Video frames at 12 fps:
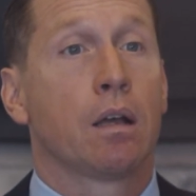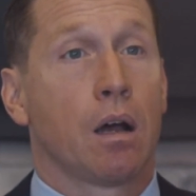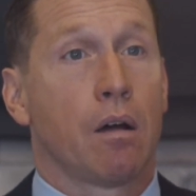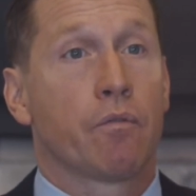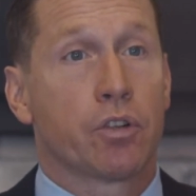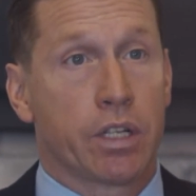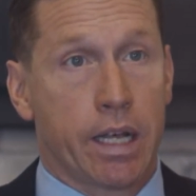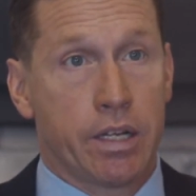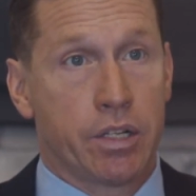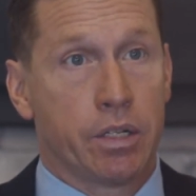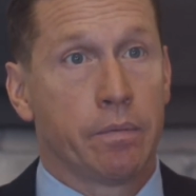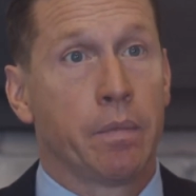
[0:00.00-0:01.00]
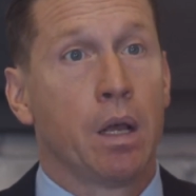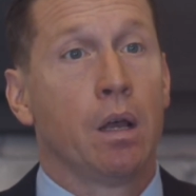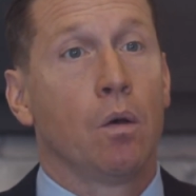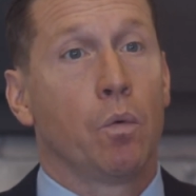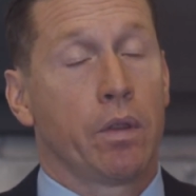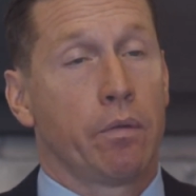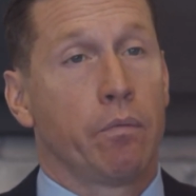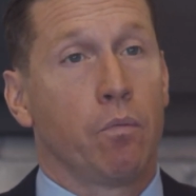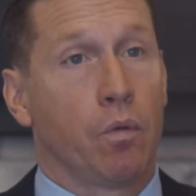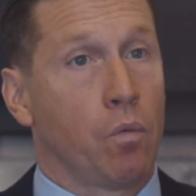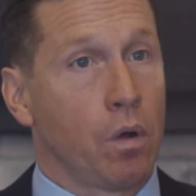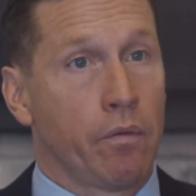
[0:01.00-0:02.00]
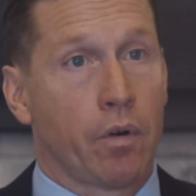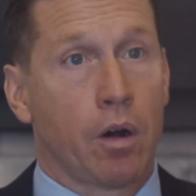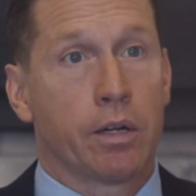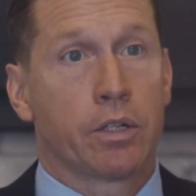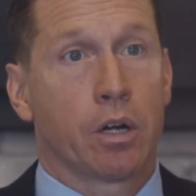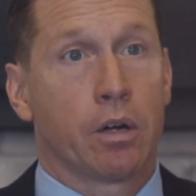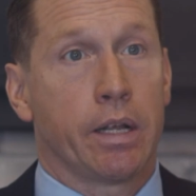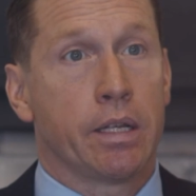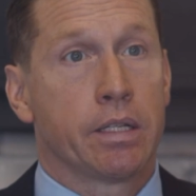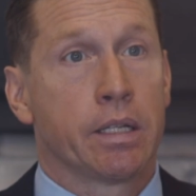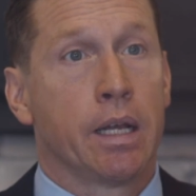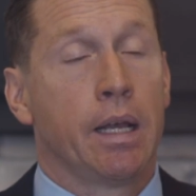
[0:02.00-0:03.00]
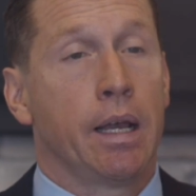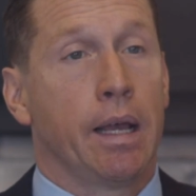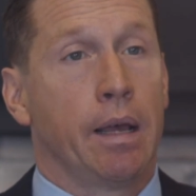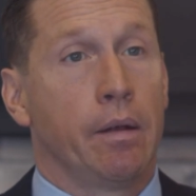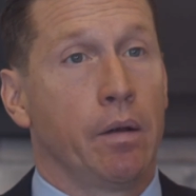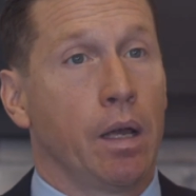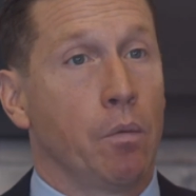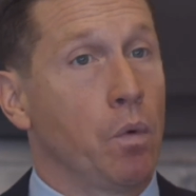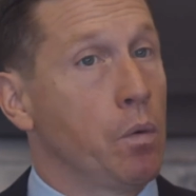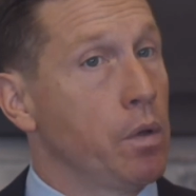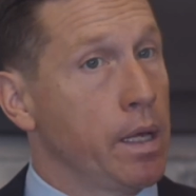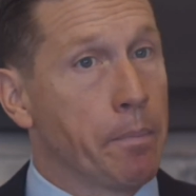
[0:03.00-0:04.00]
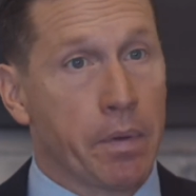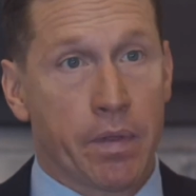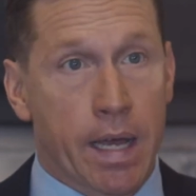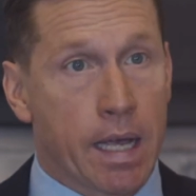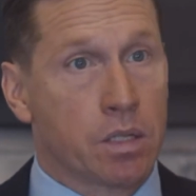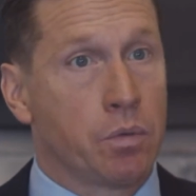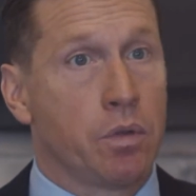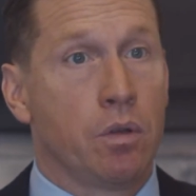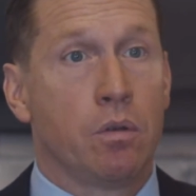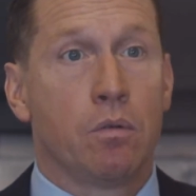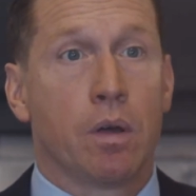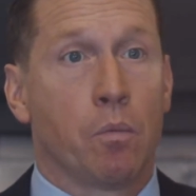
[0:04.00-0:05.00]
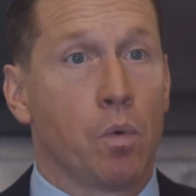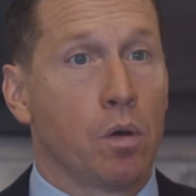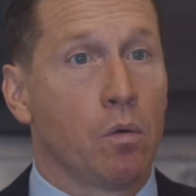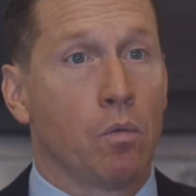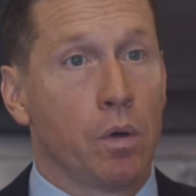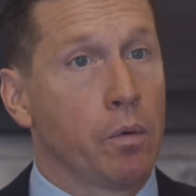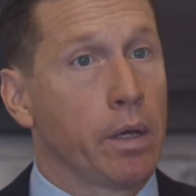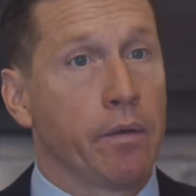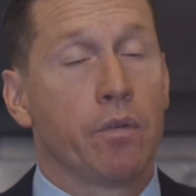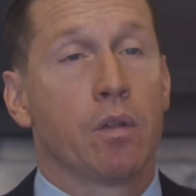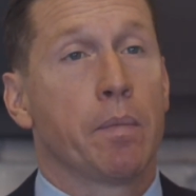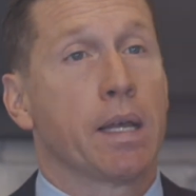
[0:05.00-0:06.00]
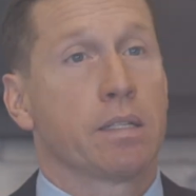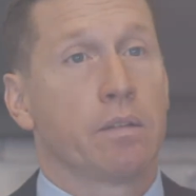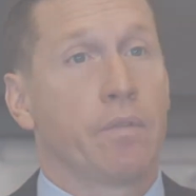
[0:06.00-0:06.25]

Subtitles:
conversation with one of our attorneys, and we will empathize with you, and we will give you the best